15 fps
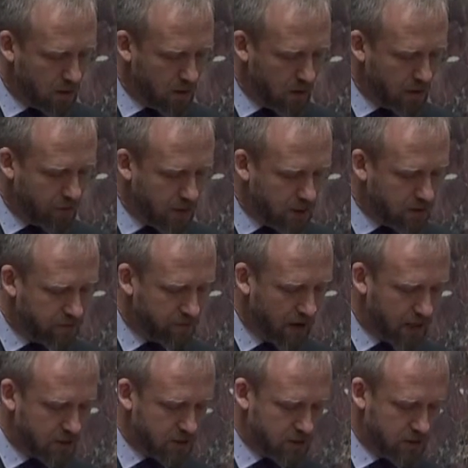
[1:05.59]
And these
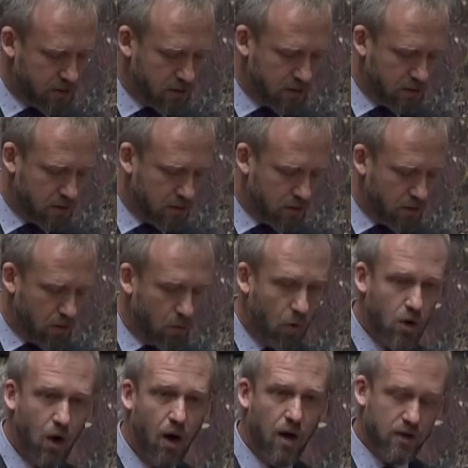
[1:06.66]
events will
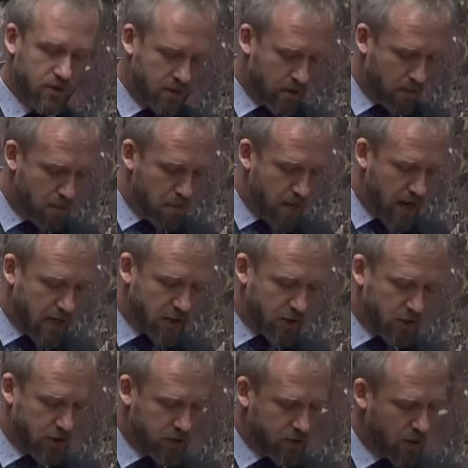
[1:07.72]
cause major
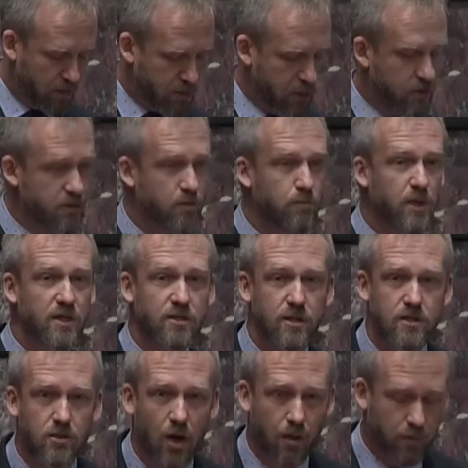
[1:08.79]
disruptions to
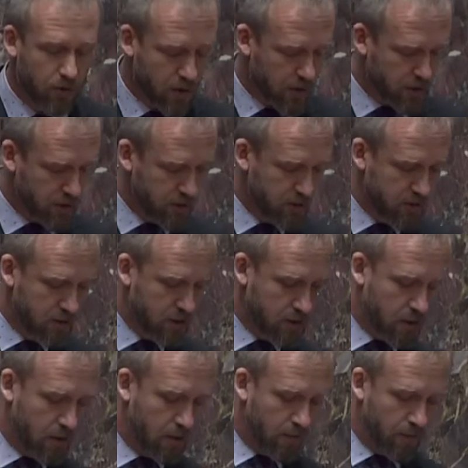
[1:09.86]
business operations,
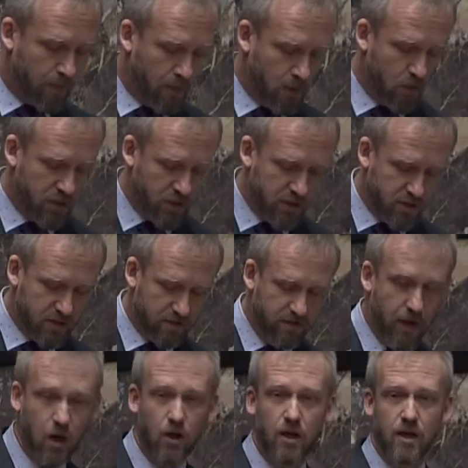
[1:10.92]
which can
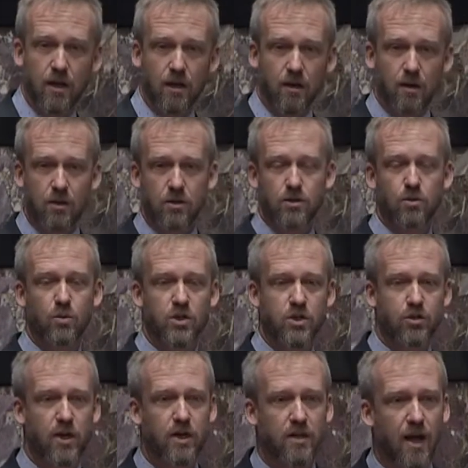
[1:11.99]
severely
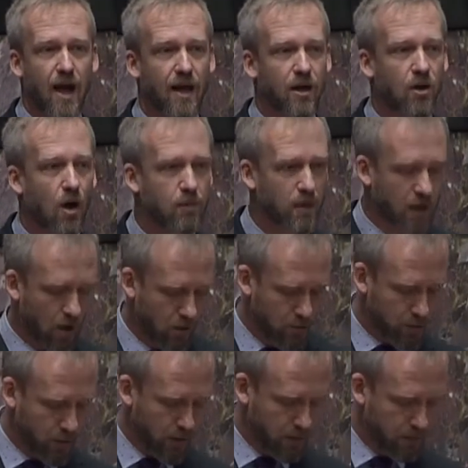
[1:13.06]
restrict economic
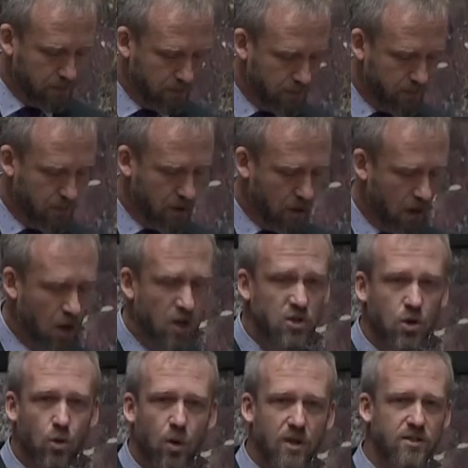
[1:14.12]
output.
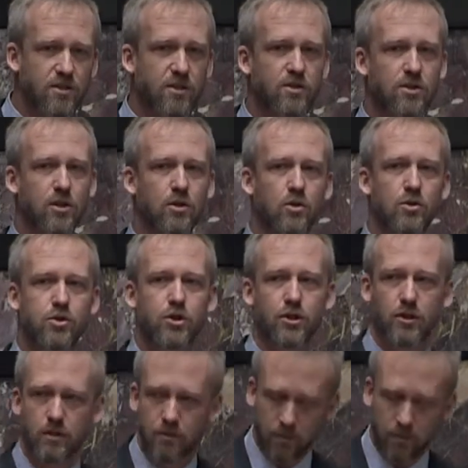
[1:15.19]
So what's the solution?